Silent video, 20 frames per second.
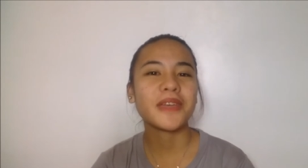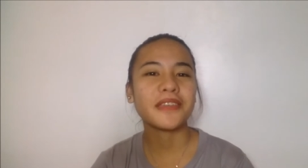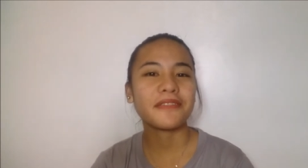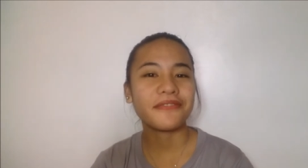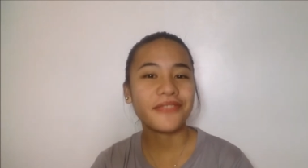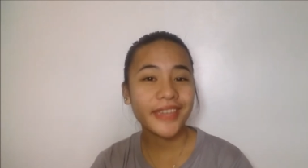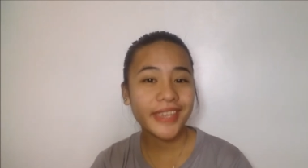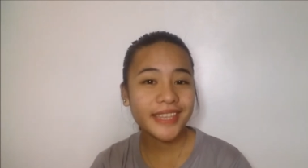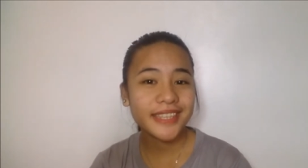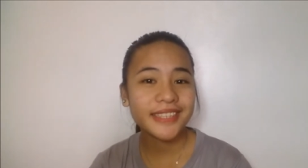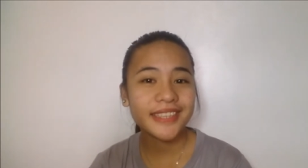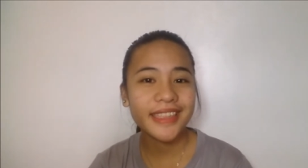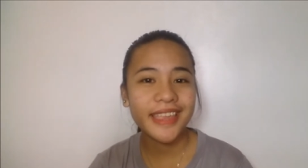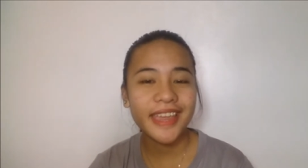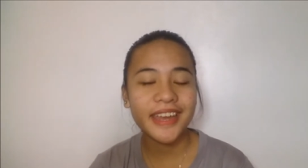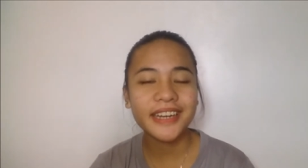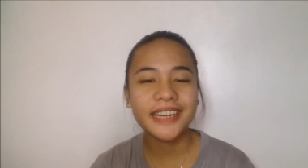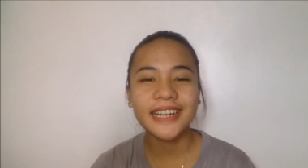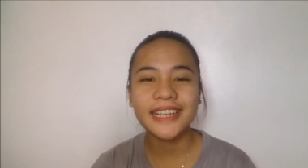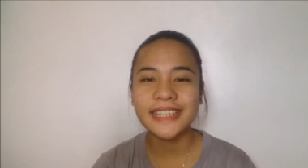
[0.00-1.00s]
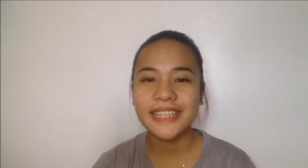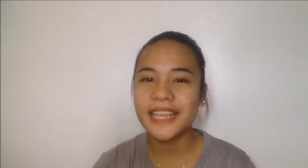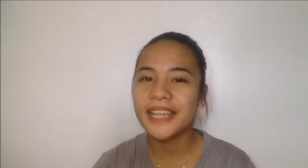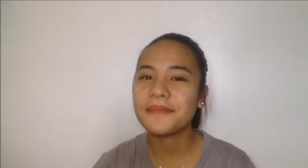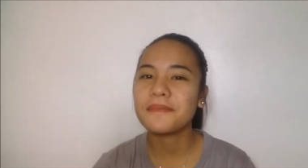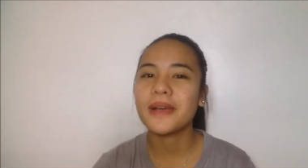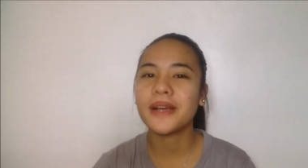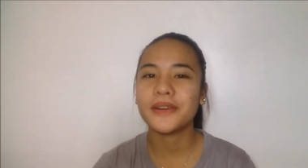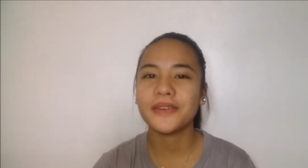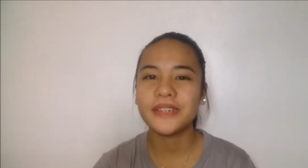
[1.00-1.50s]
my face there kasi
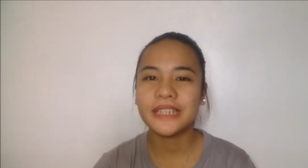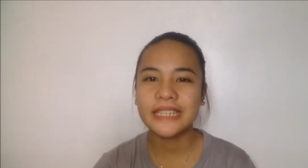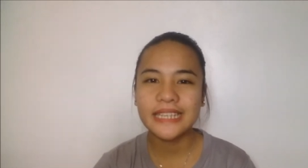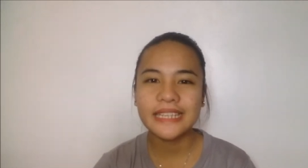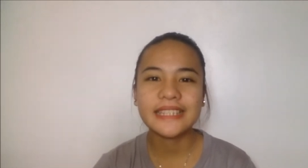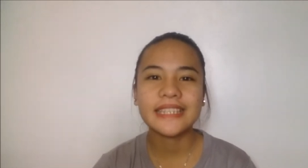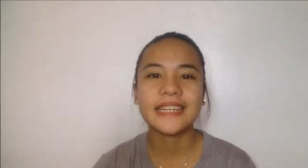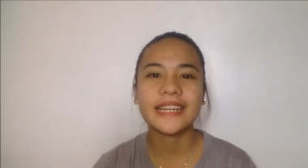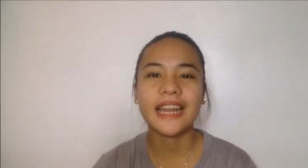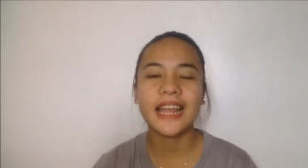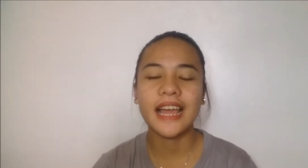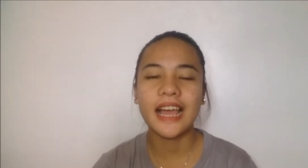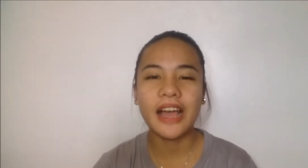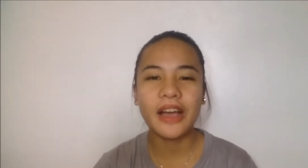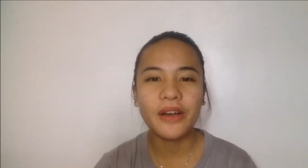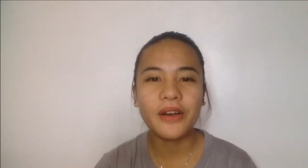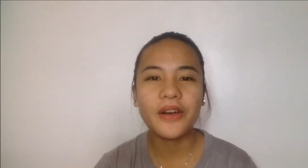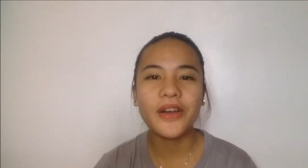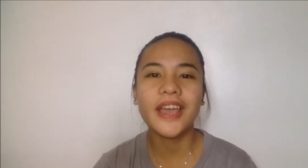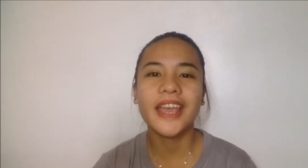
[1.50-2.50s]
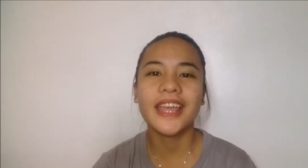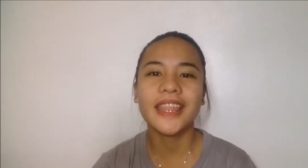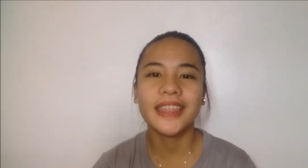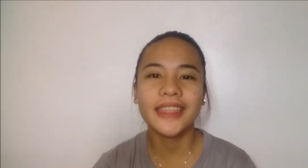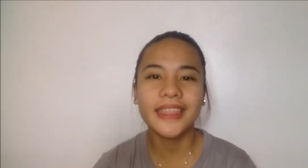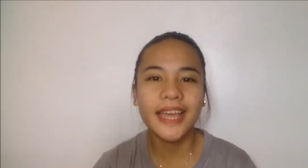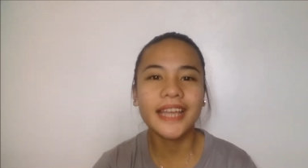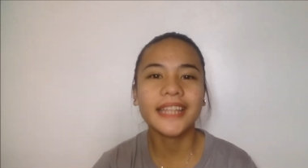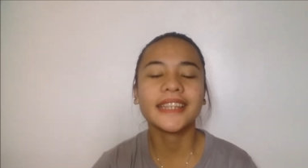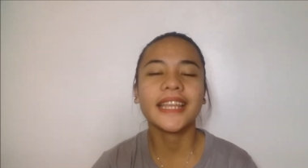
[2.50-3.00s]
bagong gising lang ako and
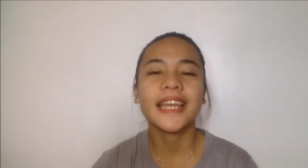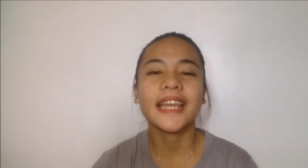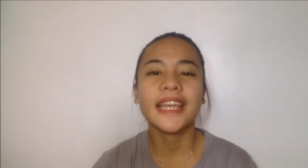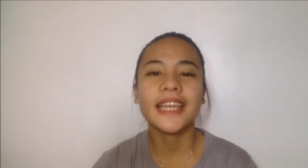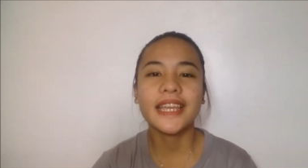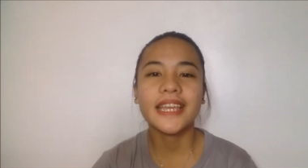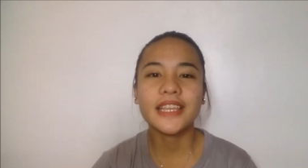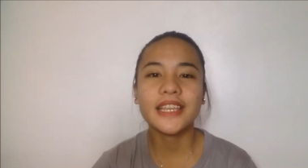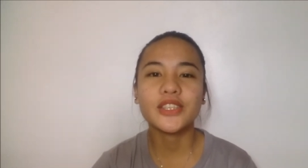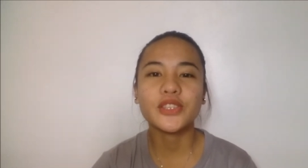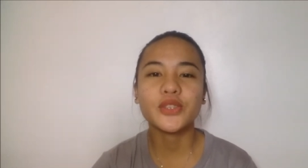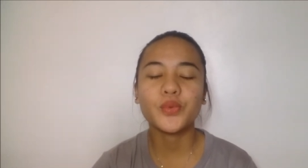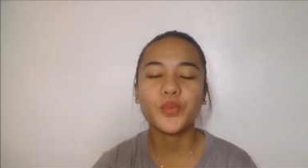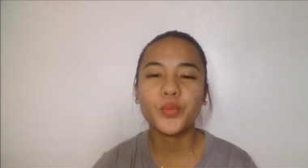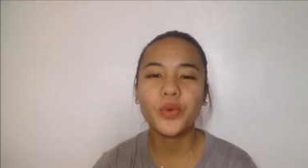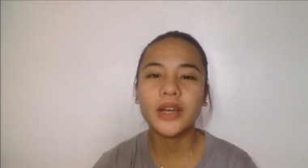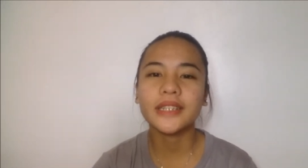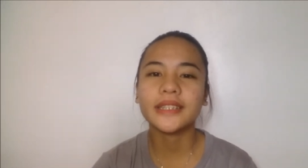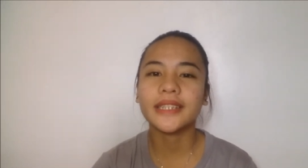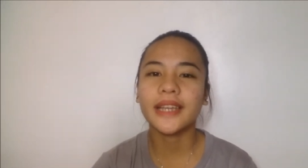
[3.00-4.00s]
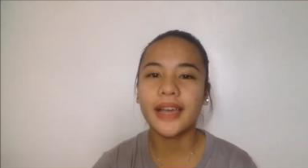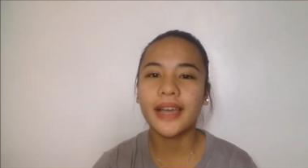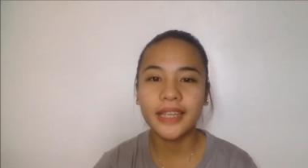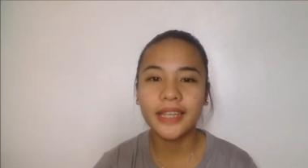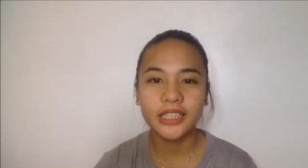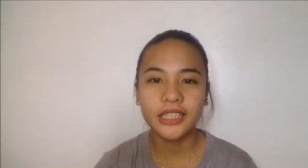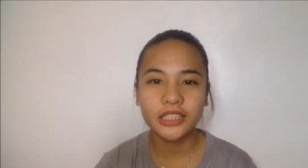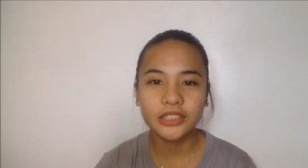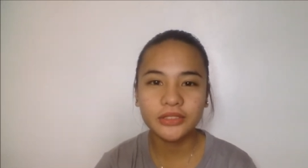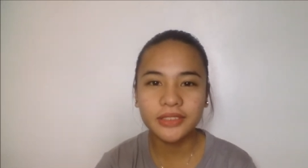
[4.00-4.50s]
that is what
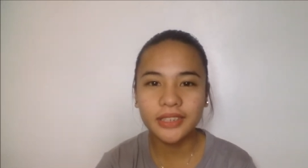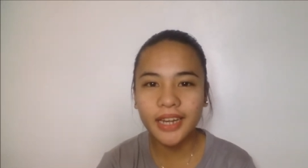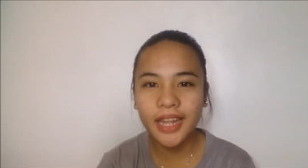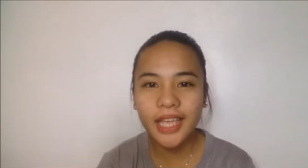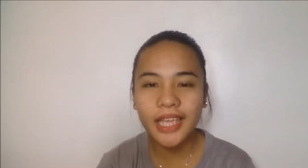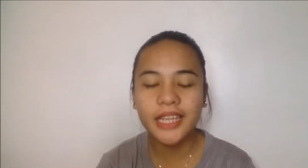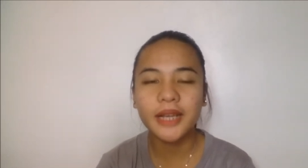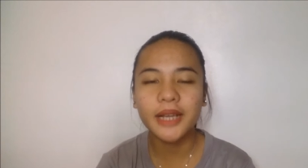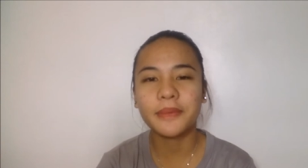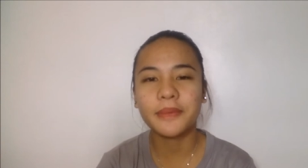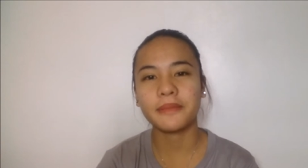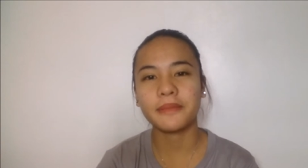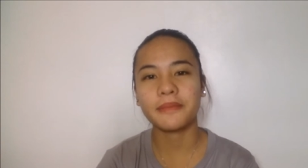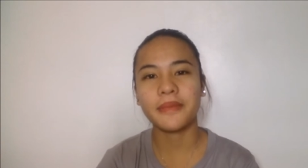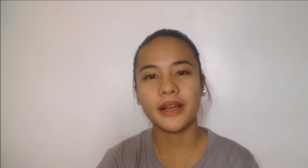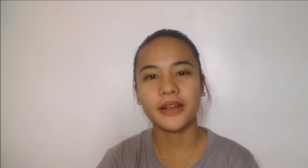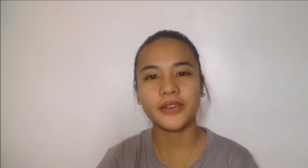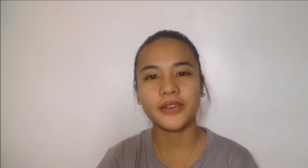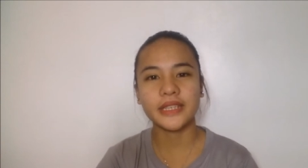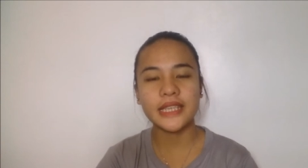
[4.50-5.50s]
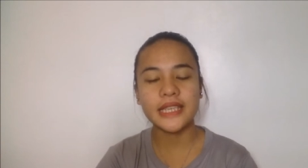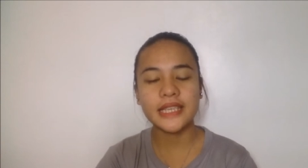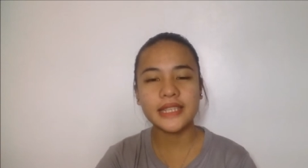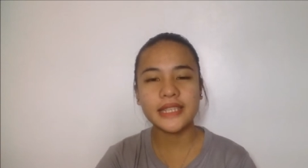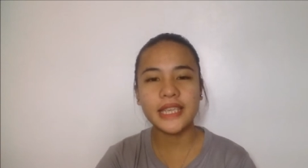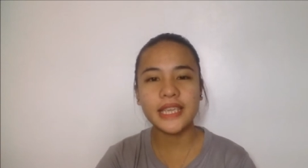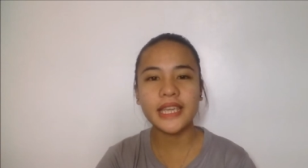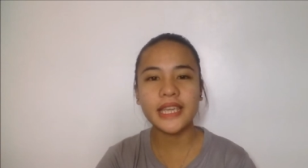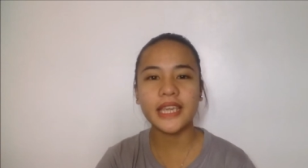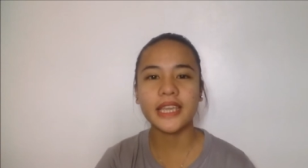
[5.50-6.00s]
I look like kapag bagong
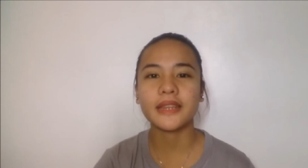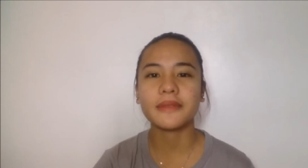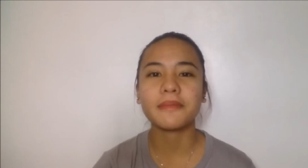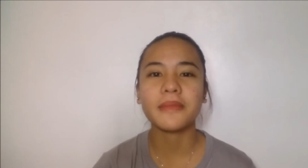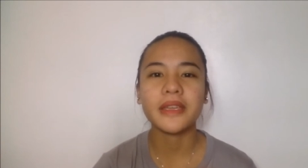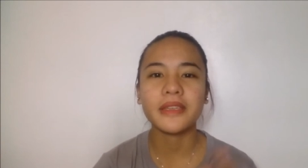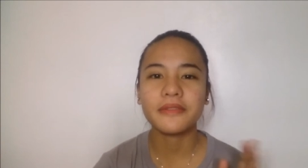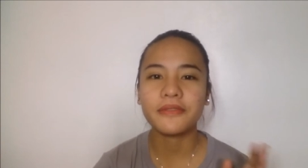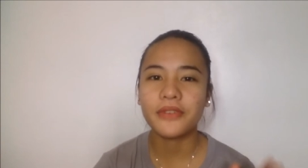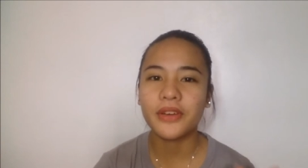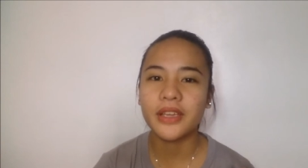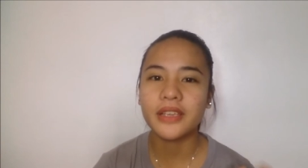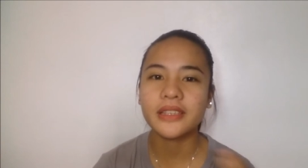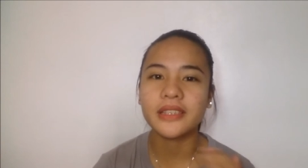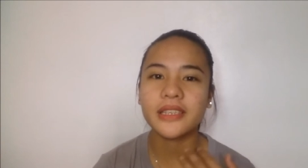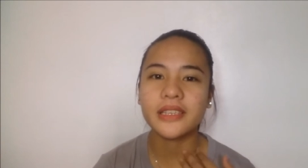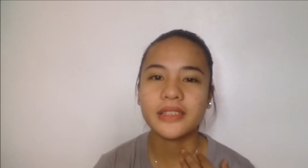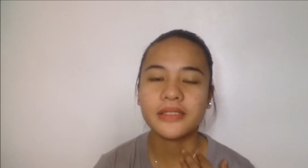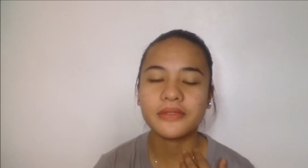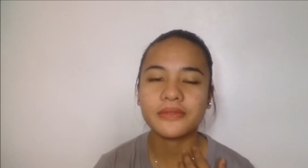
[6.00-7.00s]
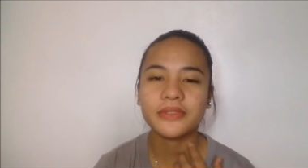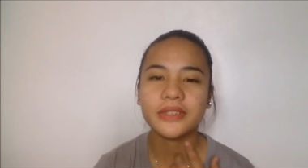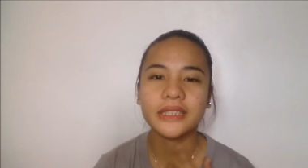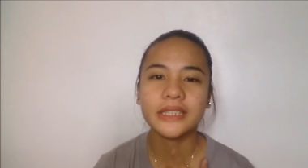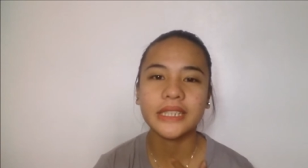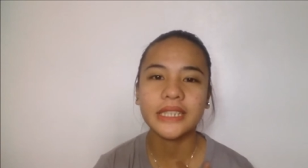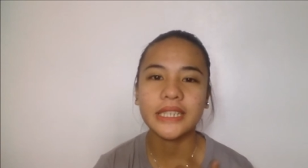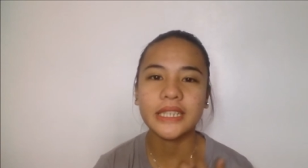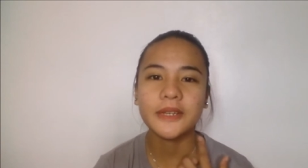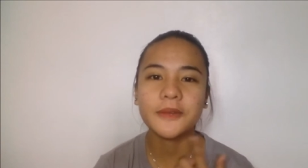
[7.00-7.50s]
gising and my voice is
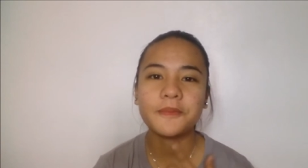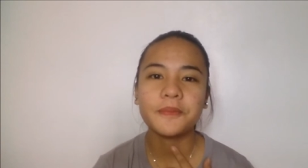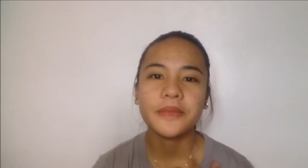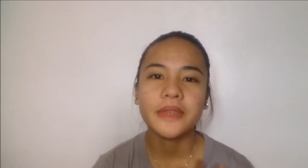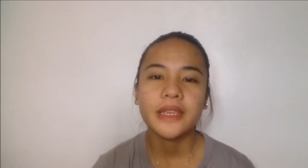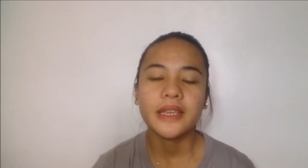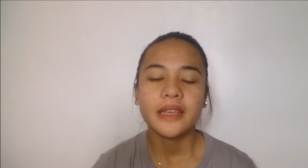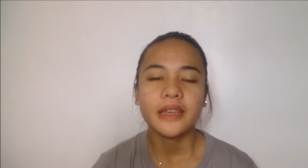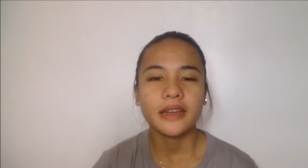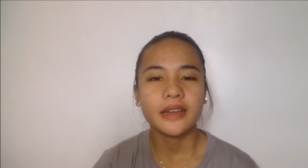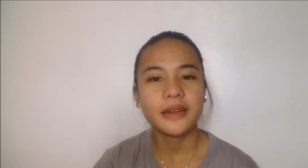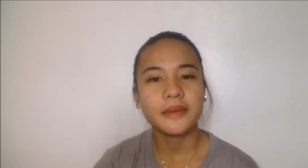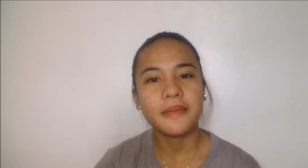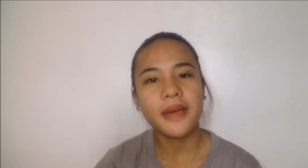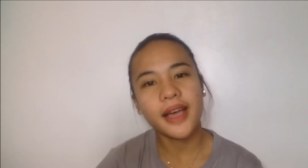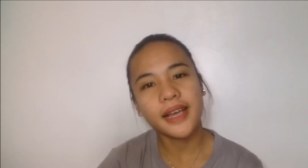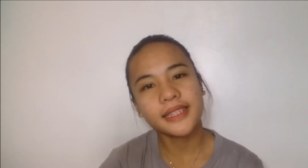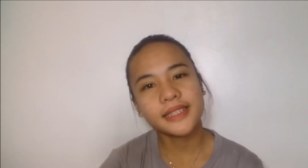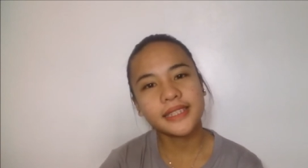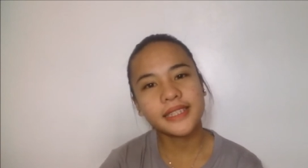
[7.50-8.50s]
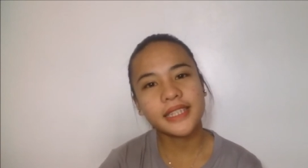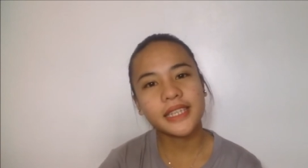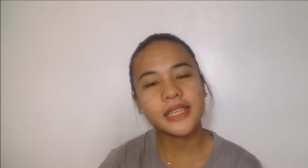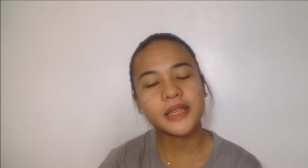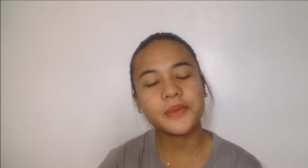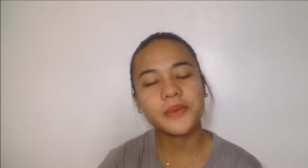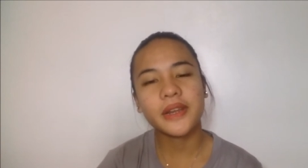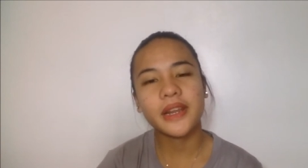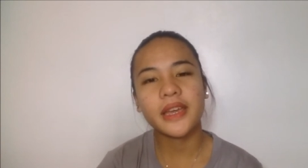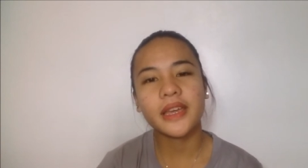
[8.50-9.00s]
really
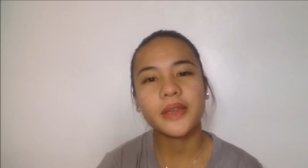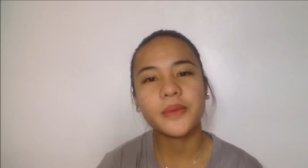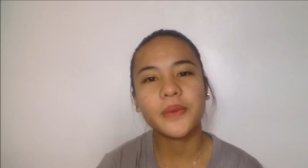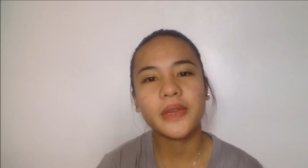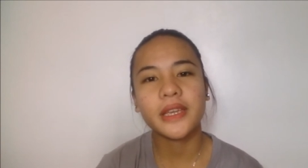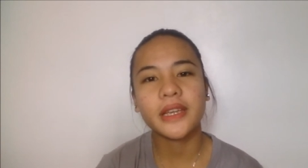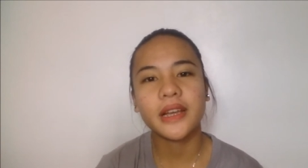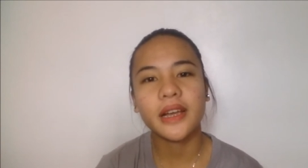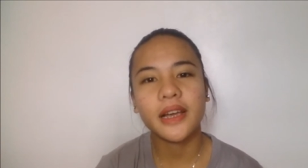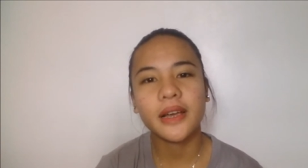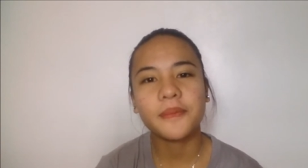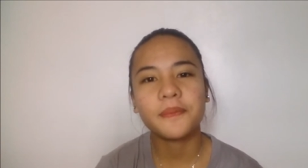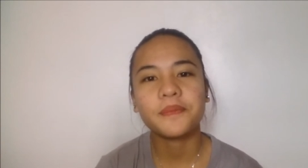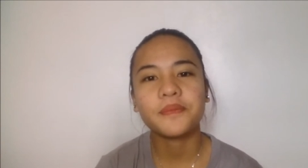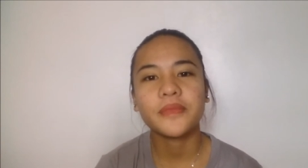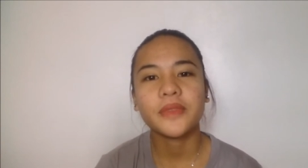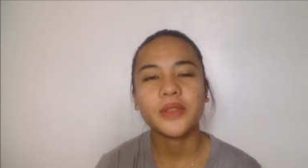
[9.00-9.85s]
husky when I wake up.